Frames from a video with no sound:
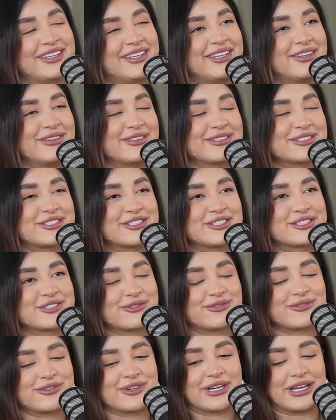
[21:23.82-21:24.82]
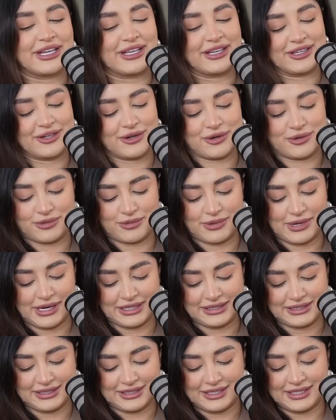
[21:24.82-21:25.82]
he was just running
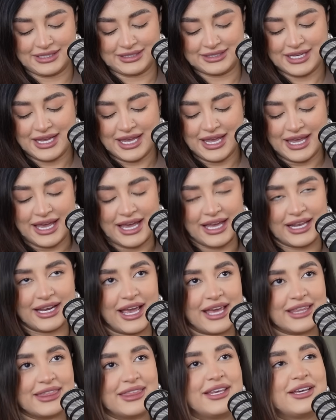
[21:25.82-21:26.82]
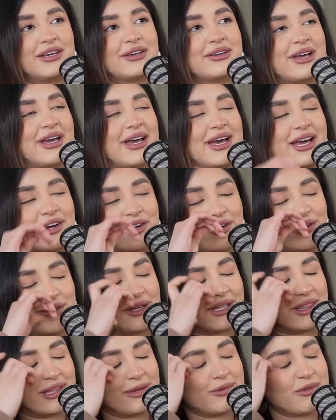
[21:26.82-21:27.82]
craziness, mm-hmm. and I think I don't know.
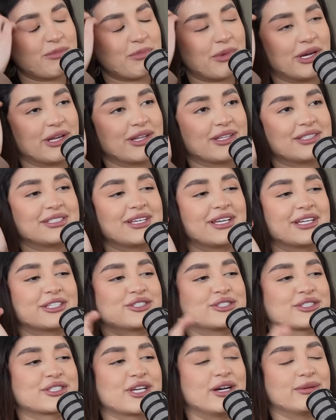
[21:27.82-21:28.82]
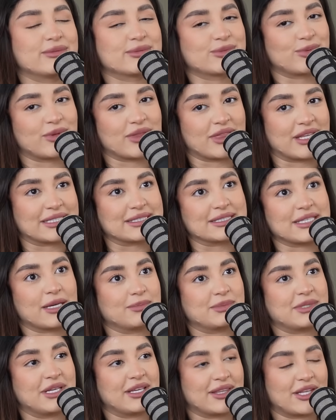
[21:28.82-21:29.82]
I think with parenting, it just comes with
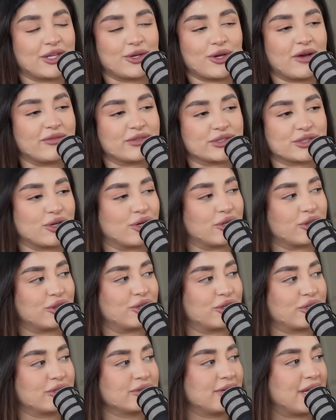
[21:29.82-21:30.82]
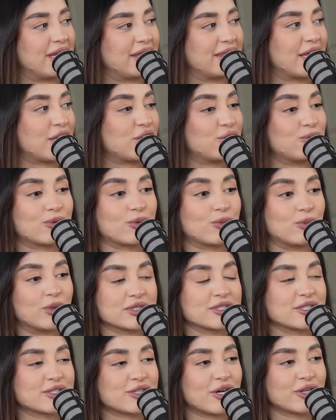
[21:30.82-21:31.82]
accepting that you have a toddler and that yeah. you were
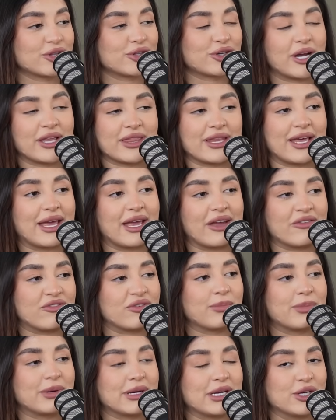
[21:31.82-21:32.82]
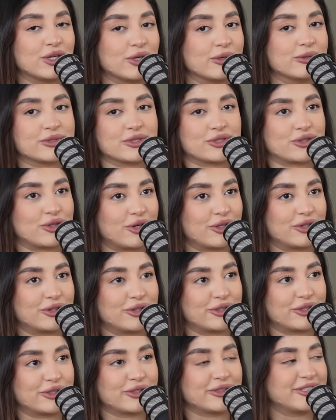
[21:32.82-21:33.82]
once a toddler and that everybody knows a
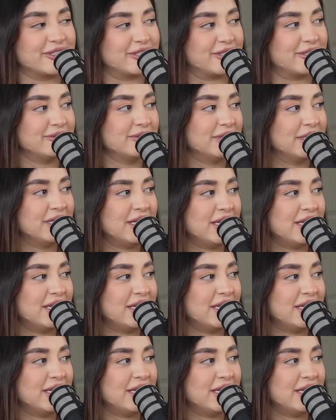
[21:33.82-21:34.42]
toddler, you know. Yeah.